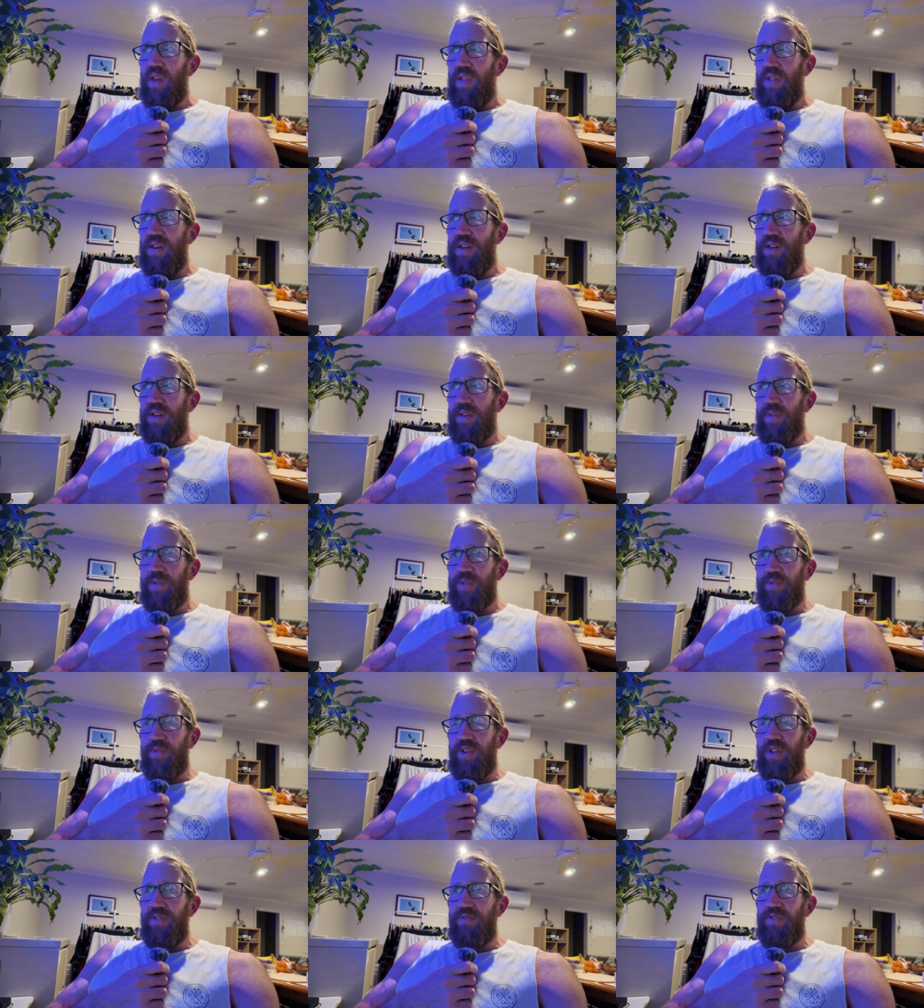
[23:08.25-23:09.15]
there are
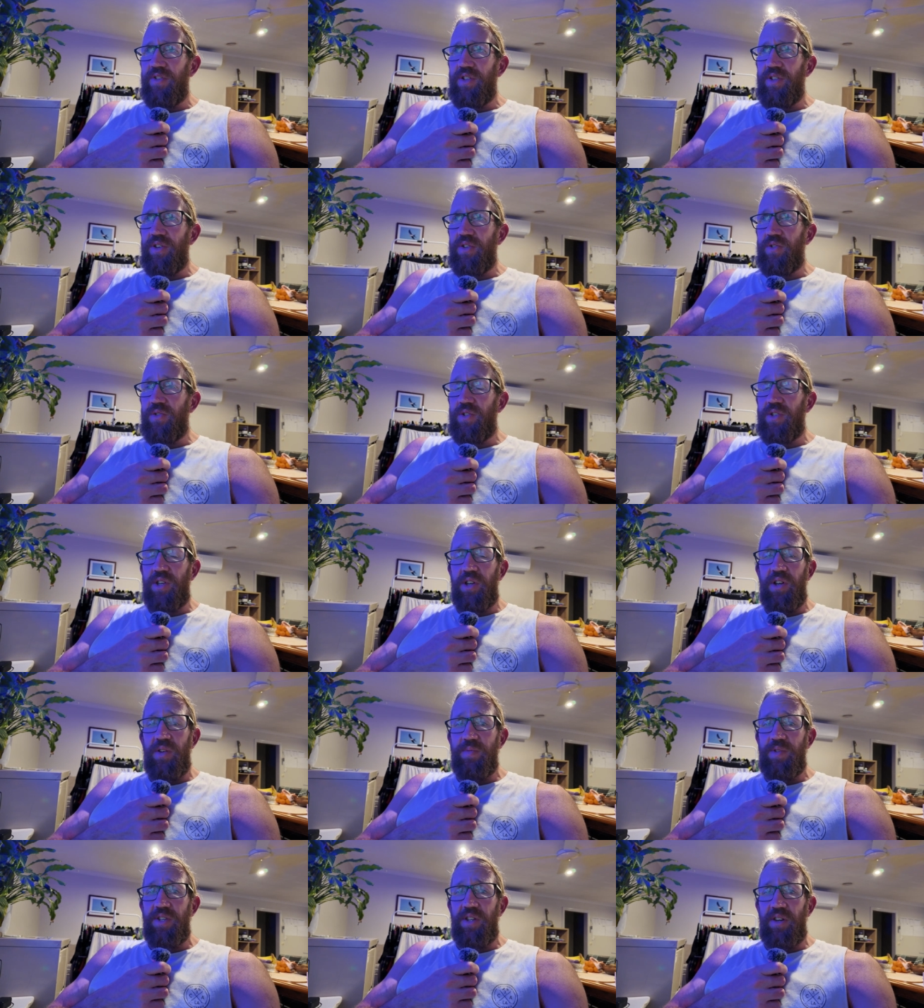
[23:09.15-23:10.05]
3 really good
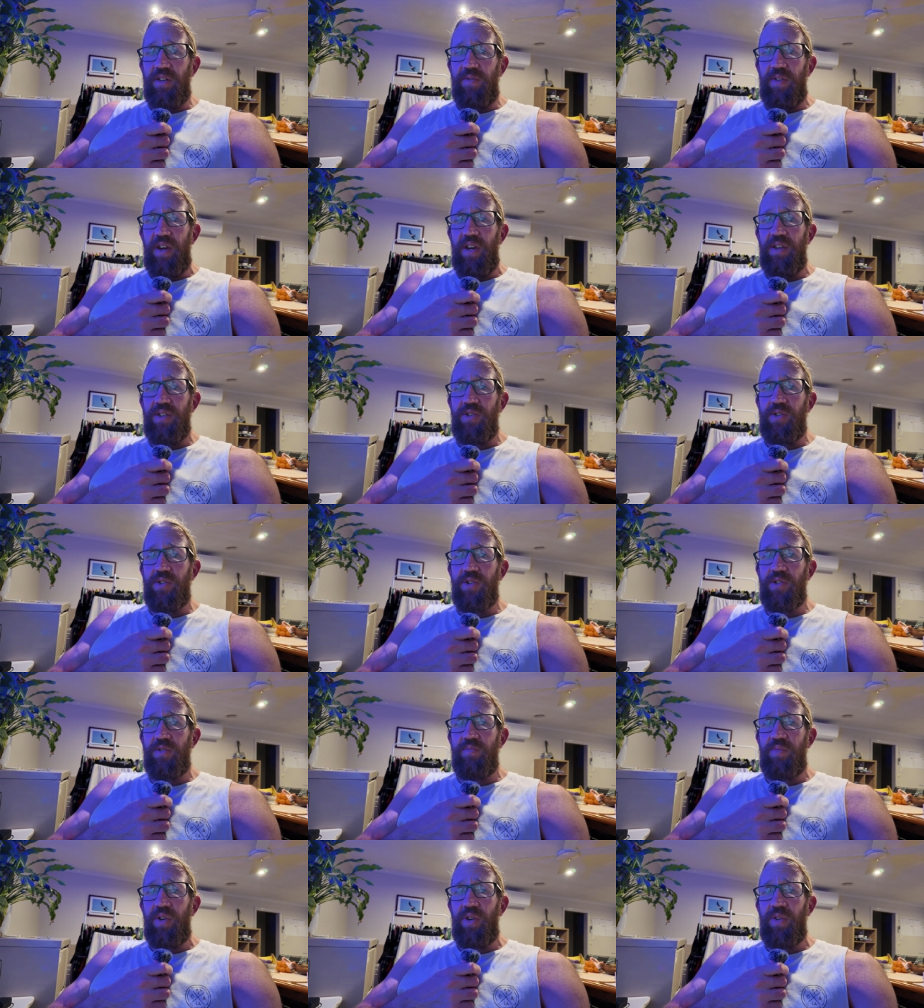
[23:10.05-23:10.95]
times that I've had
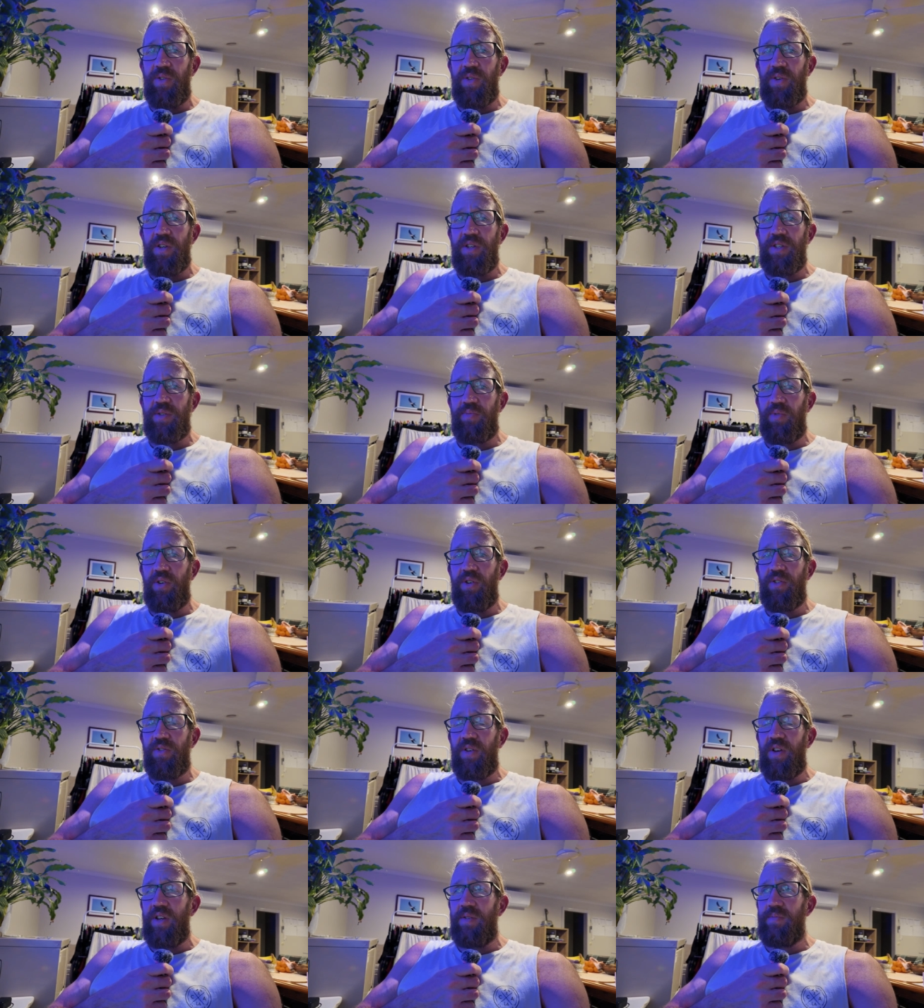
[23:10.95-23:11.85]
during both these
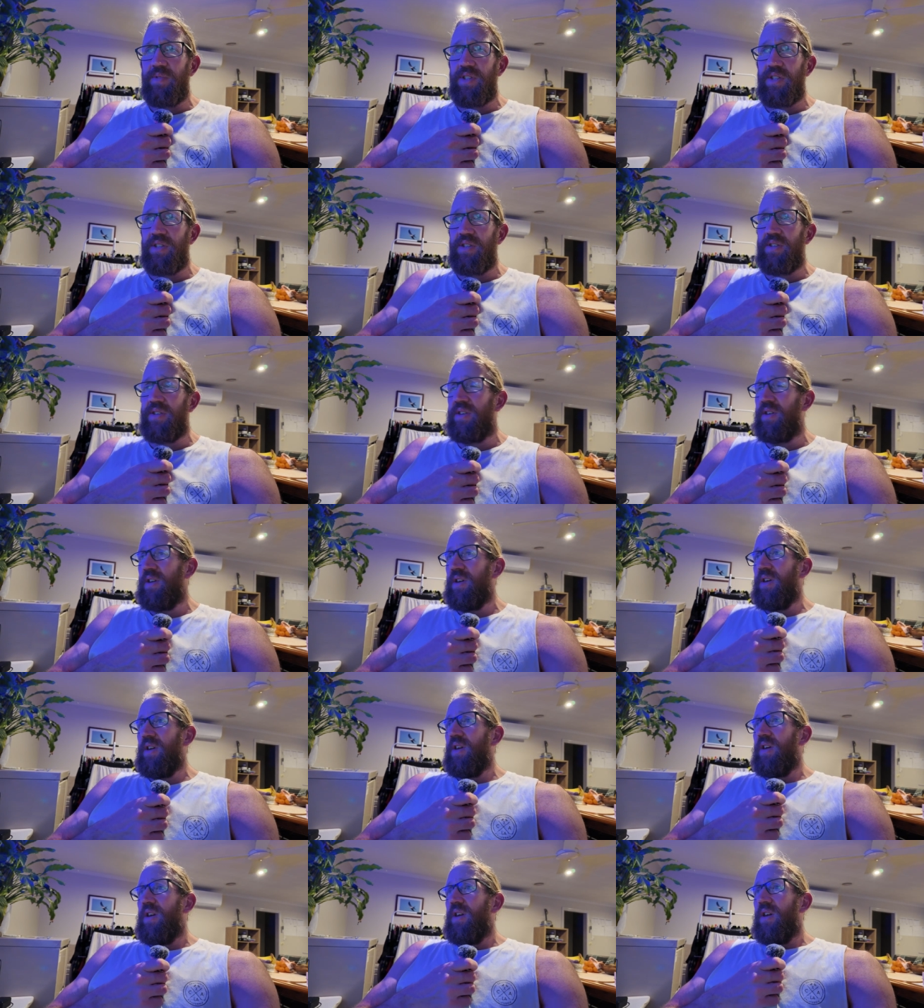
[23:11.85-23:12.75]
programs, and
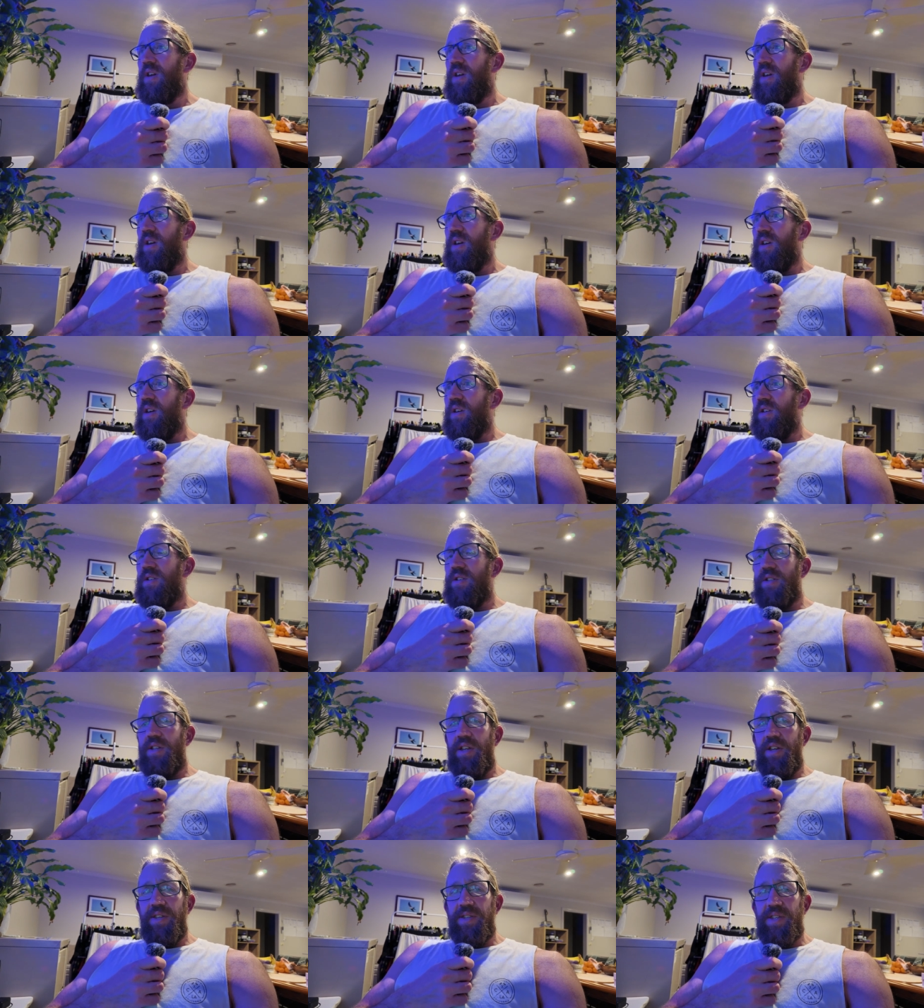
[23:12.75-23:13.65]

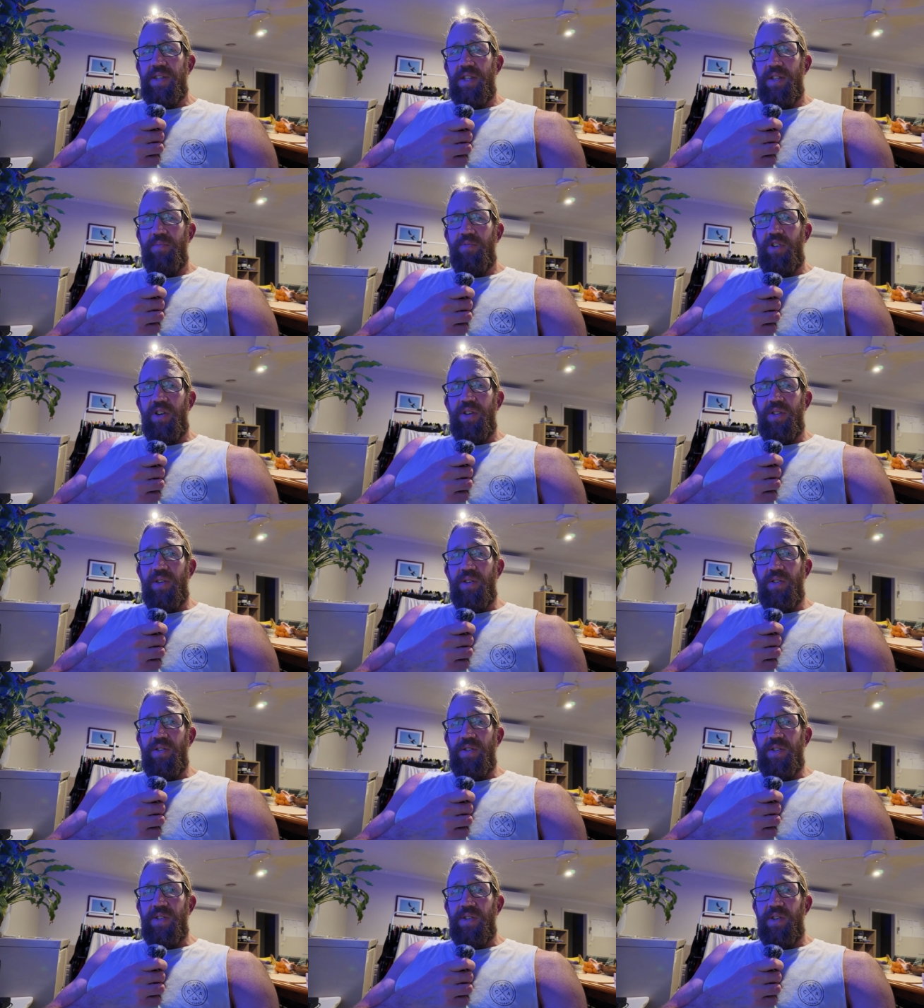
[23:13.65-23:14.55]
you need to celebrate
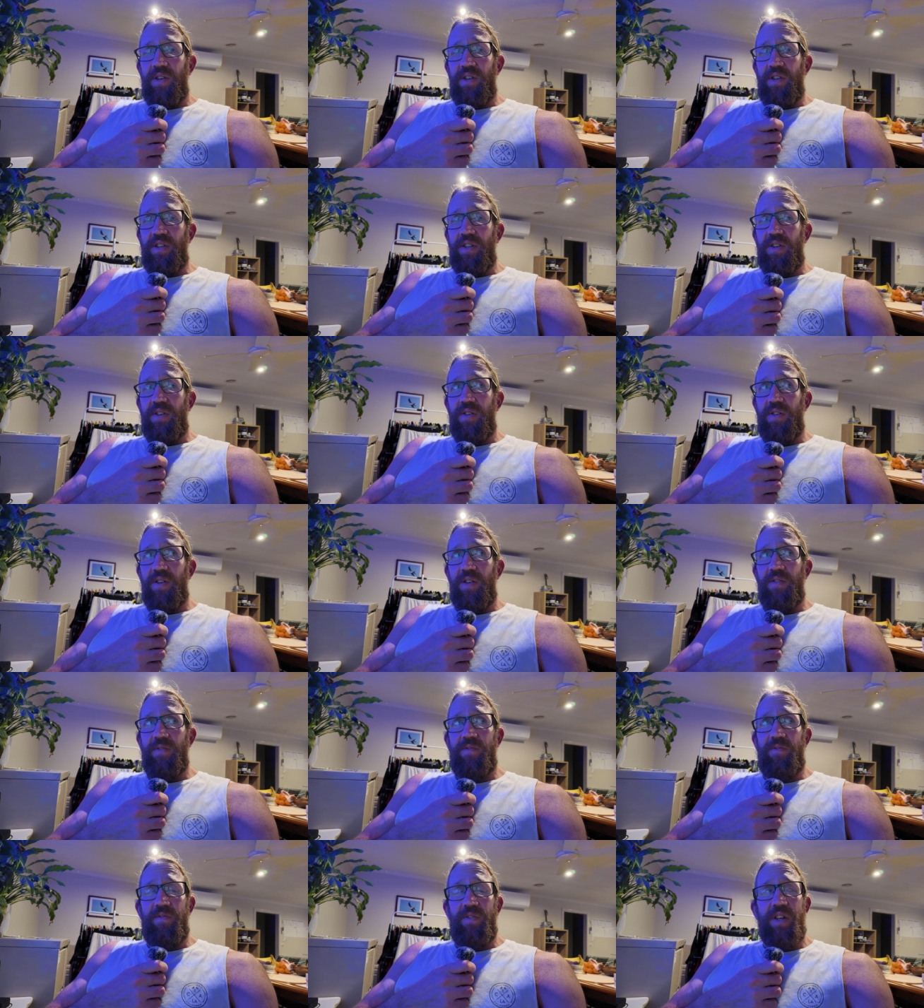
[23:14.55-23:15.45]
those. Like,
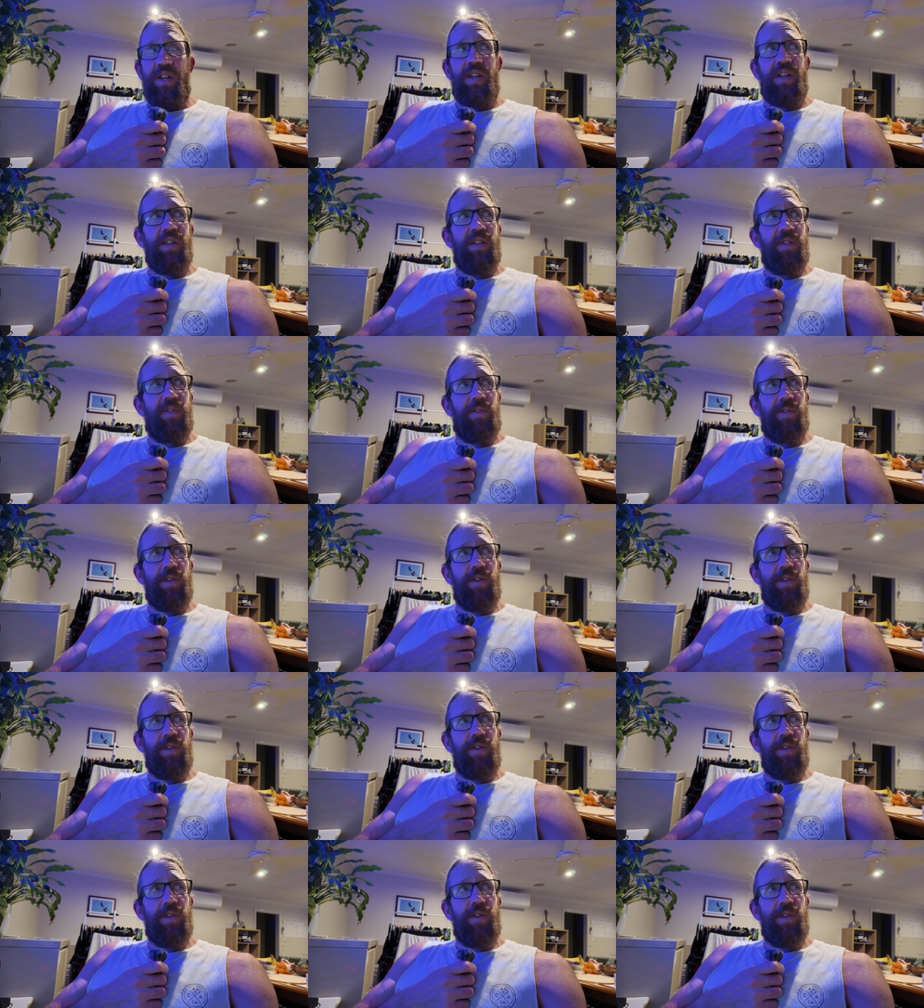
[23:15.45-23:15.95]
I've ran